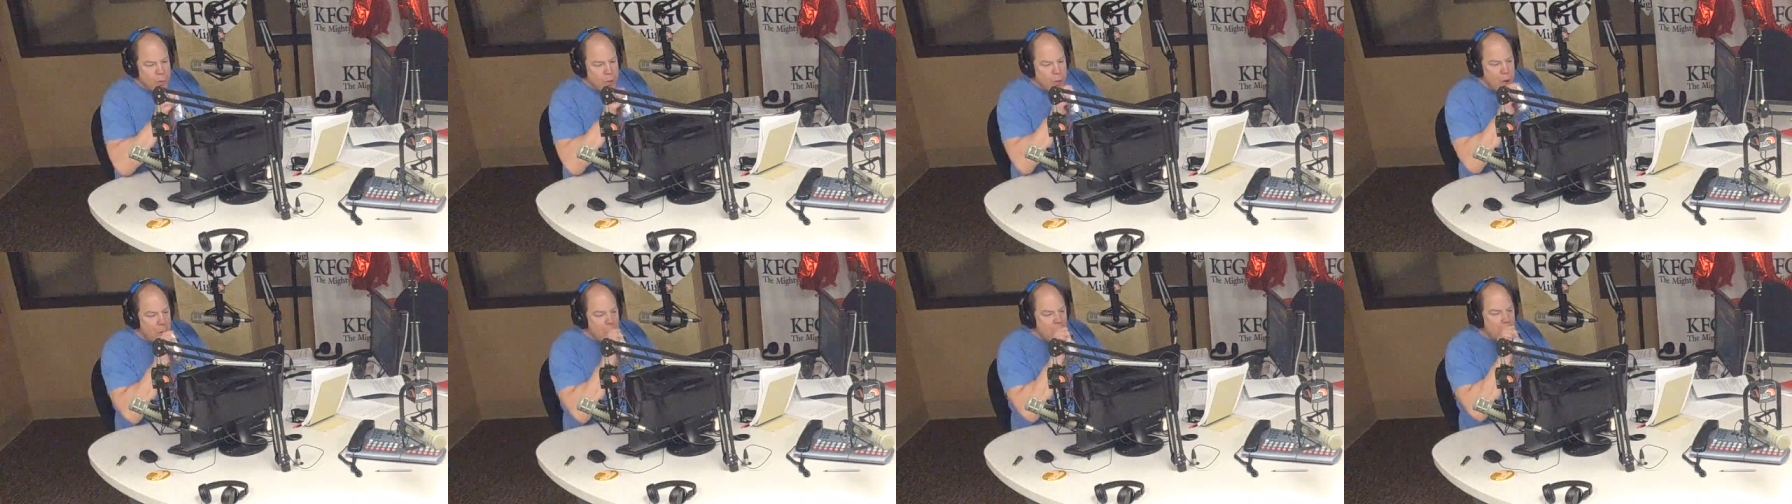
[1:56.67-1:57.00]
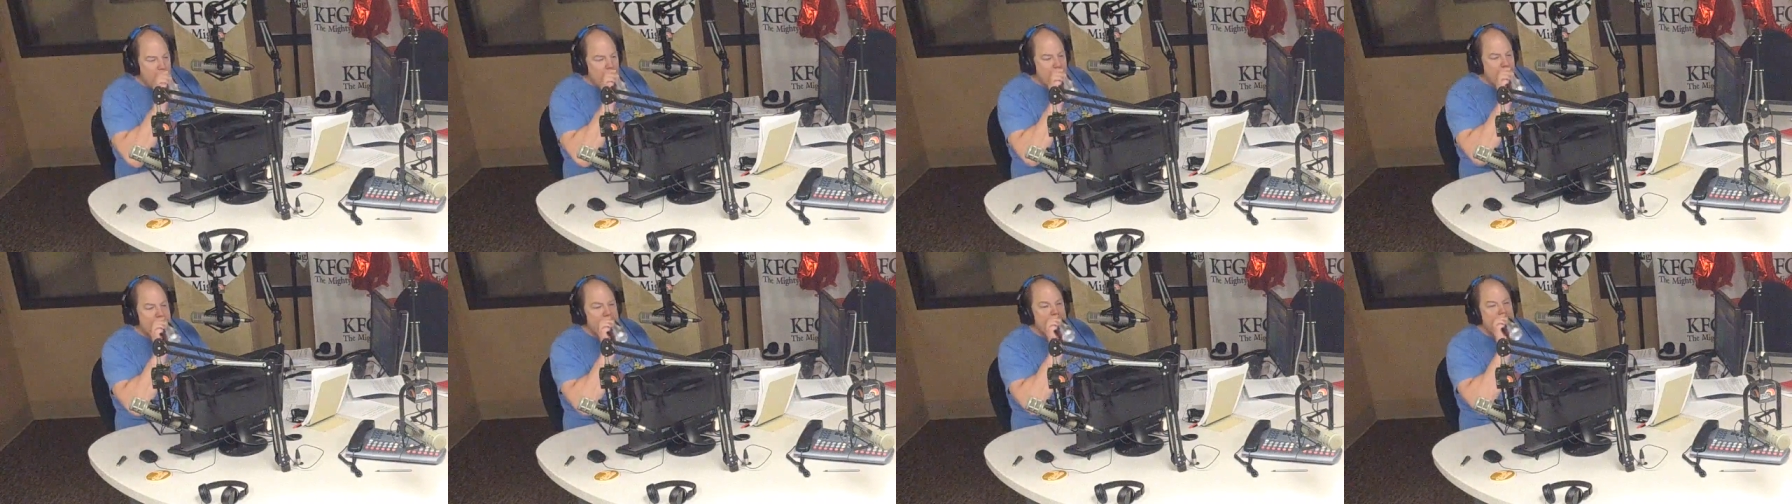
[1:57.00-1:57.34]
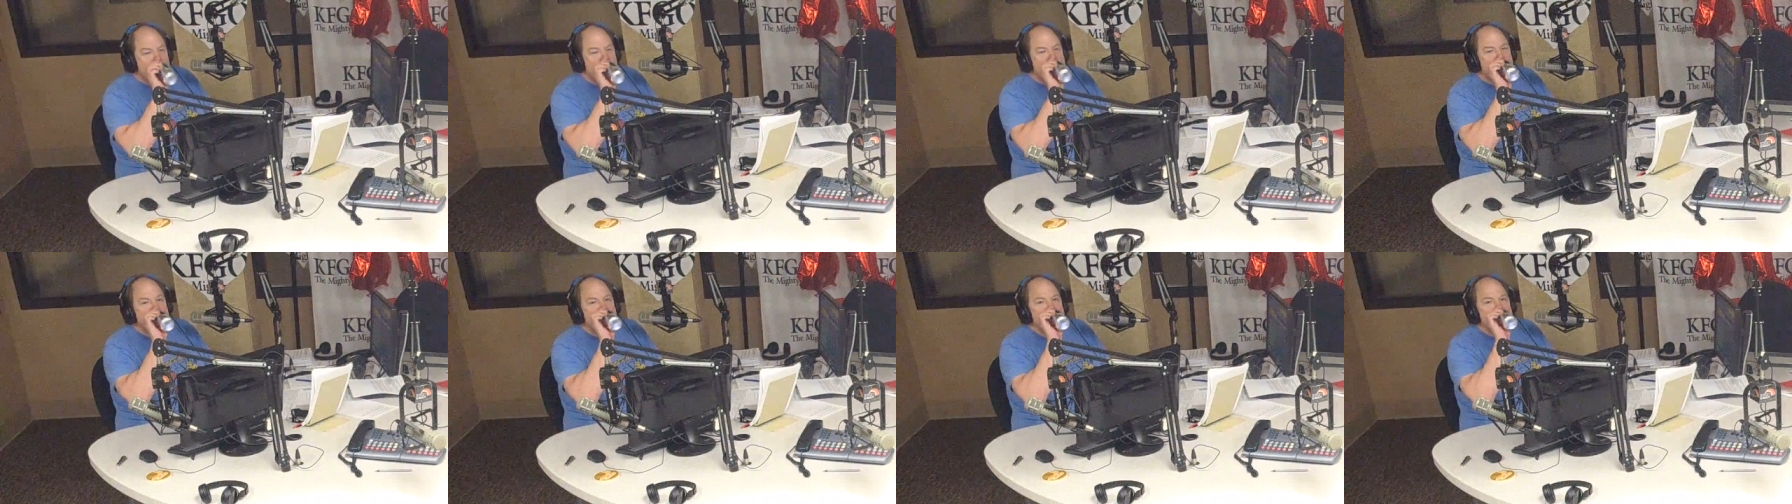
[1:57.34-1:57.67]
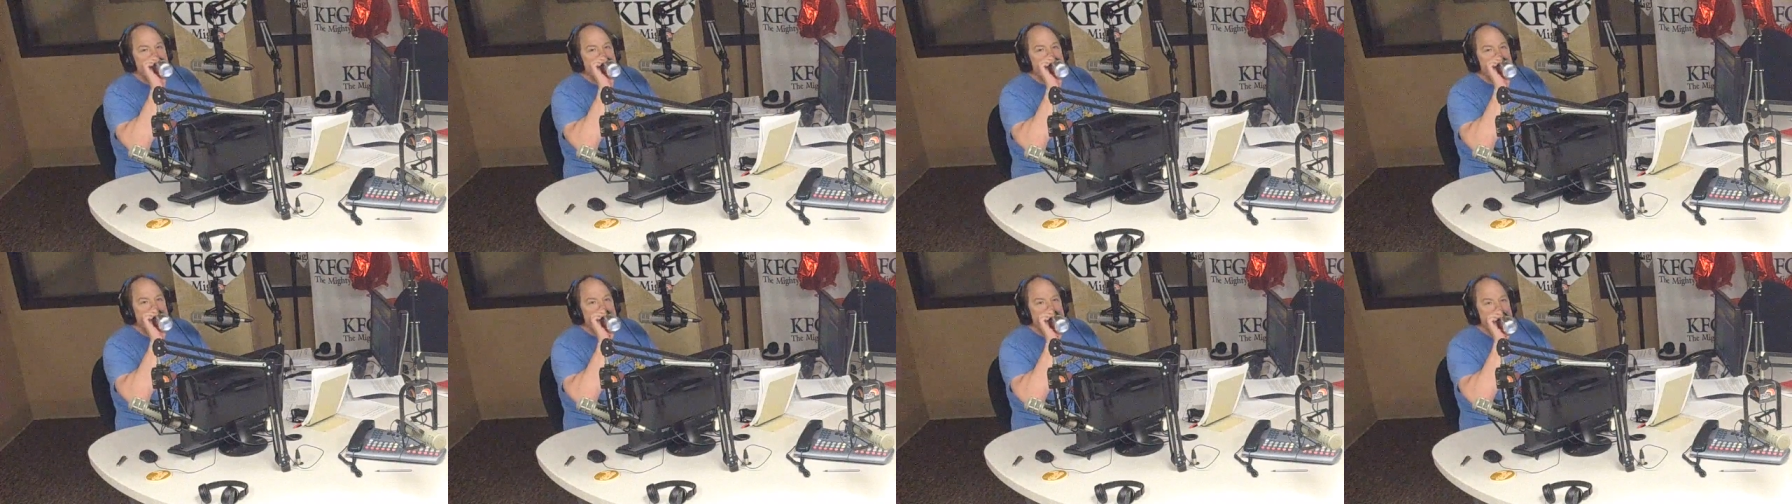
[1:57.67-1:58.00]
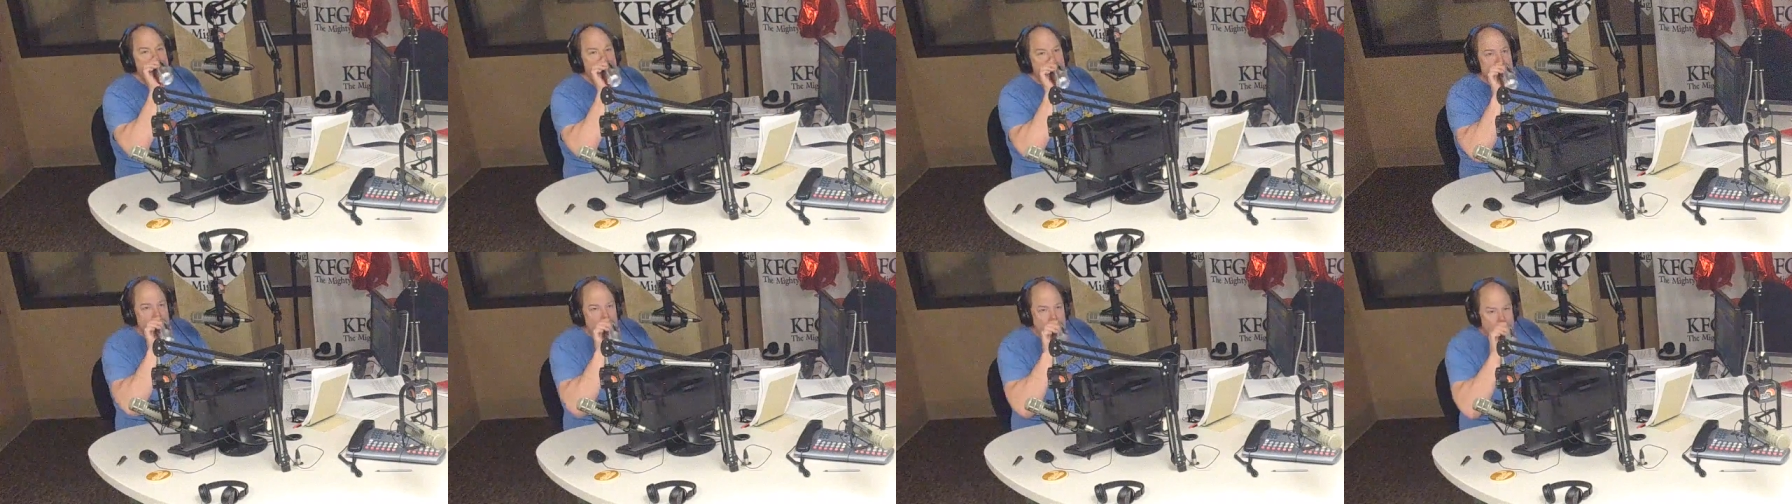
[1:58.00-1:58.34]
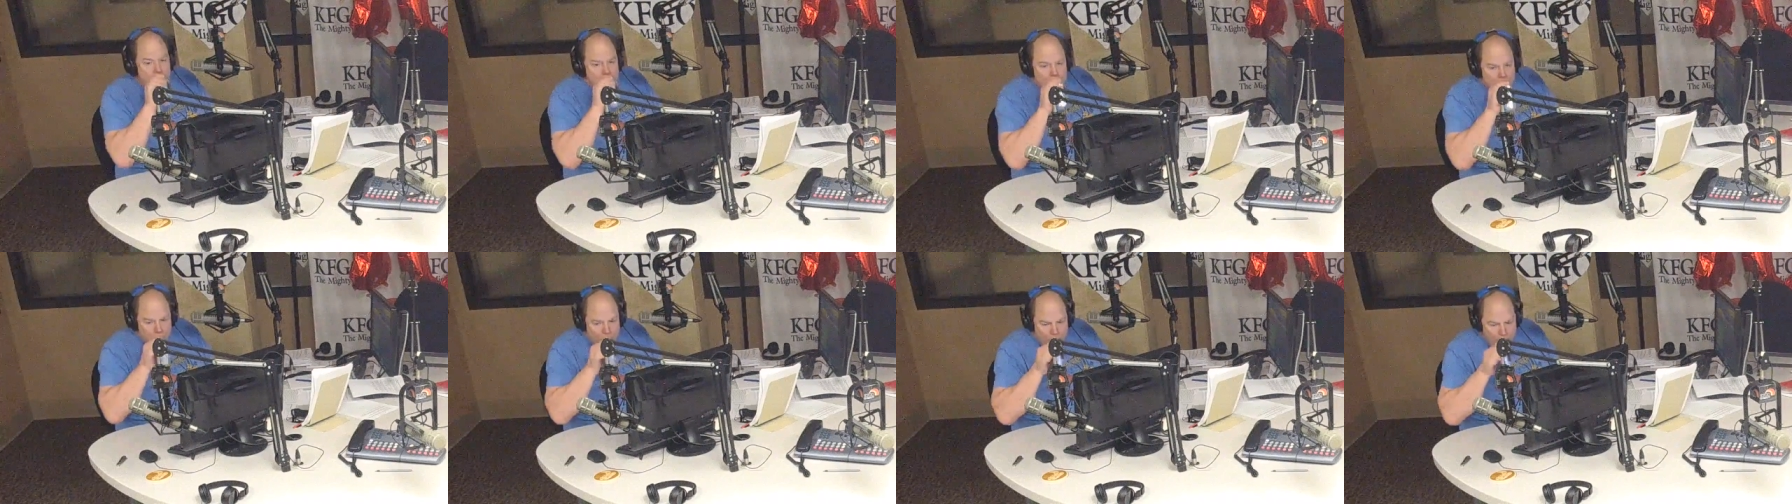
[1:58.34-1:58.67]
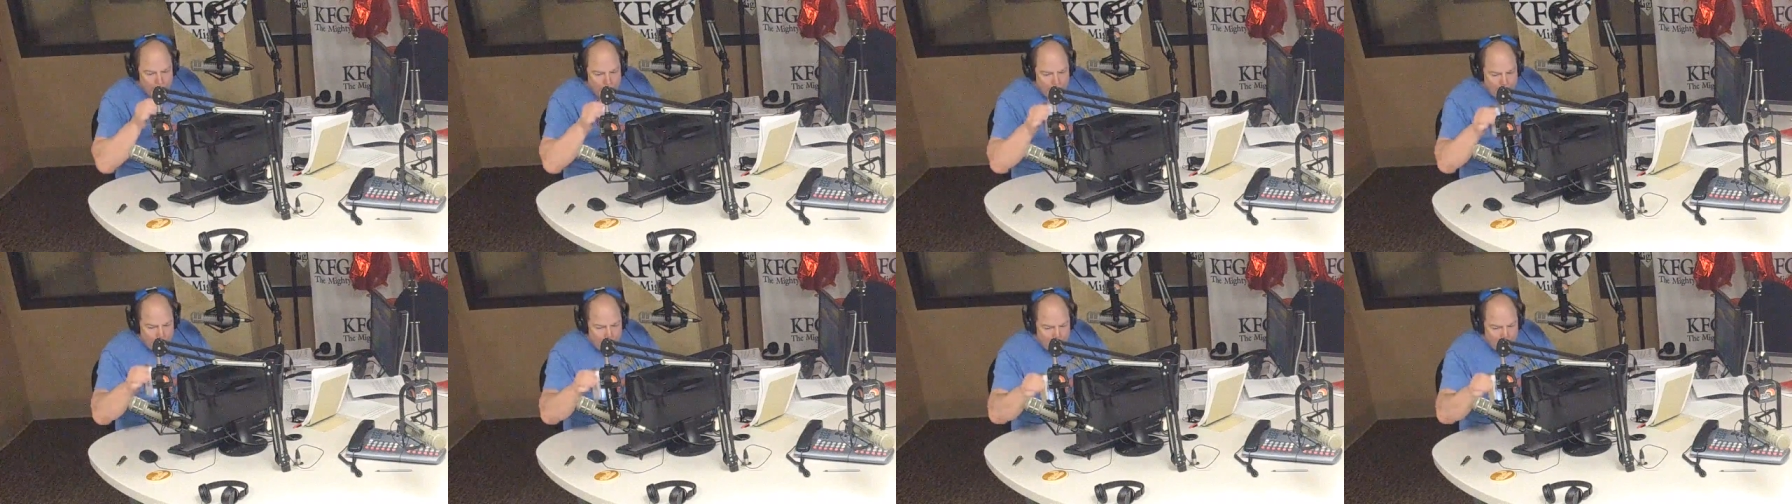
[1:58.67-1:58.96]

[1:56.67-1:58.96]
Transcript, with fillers: a different vibe, a really good positive vibe,